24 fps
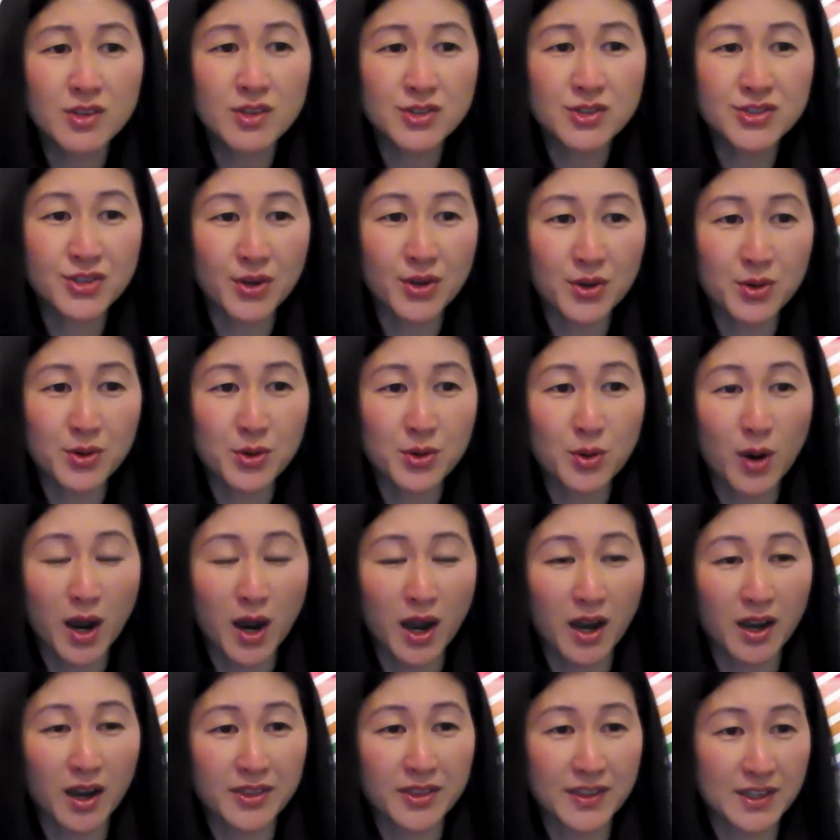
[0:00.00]
So
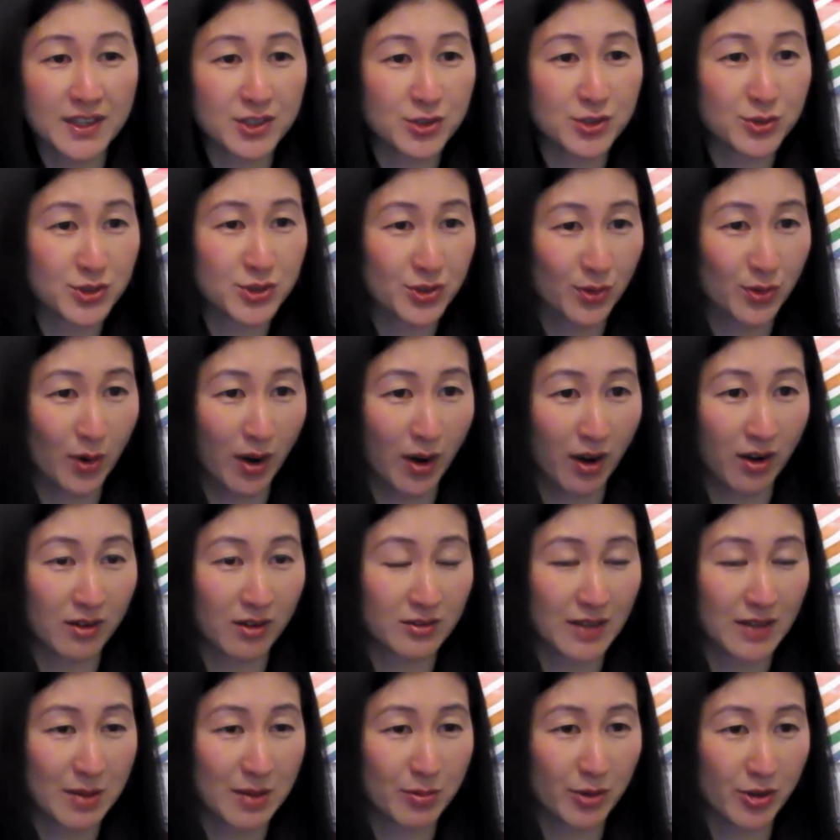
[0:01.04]
thank you to our
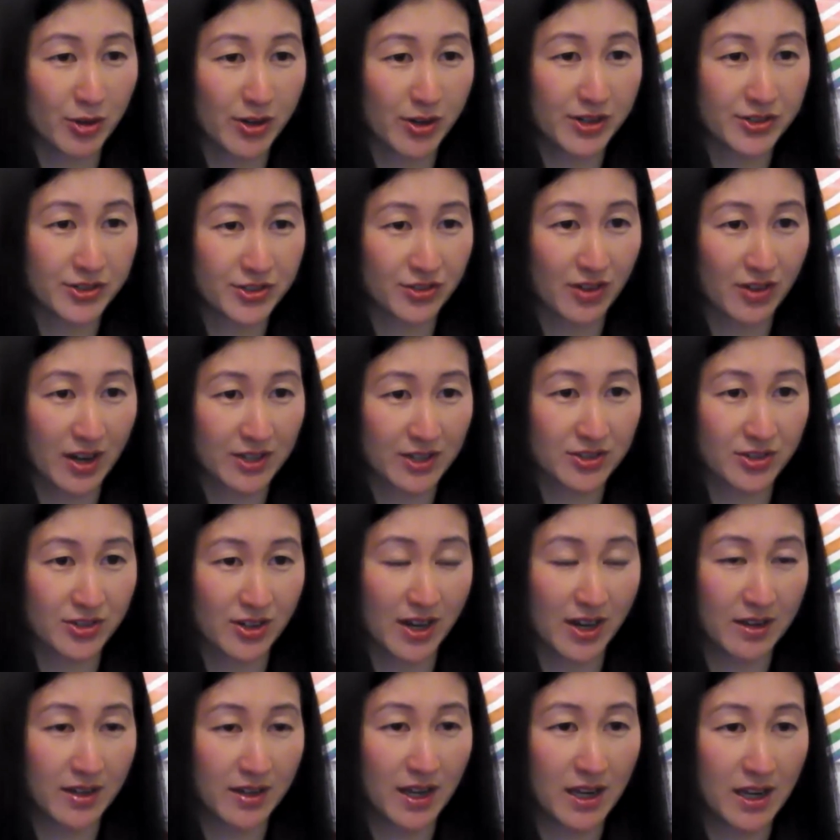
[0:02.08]
library director,
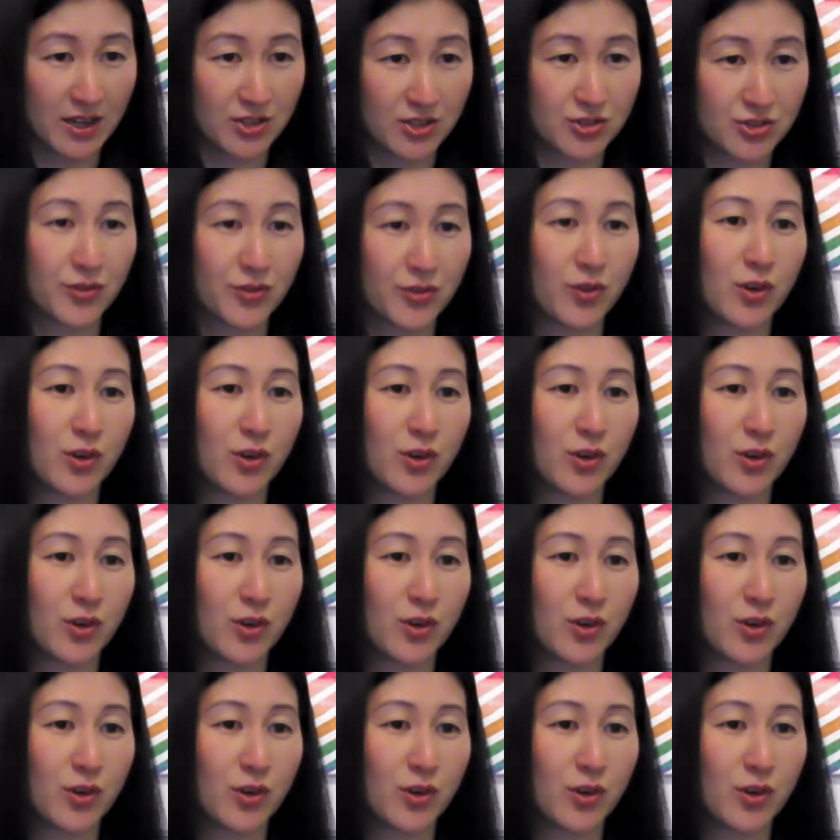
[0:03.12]
Ann Hage,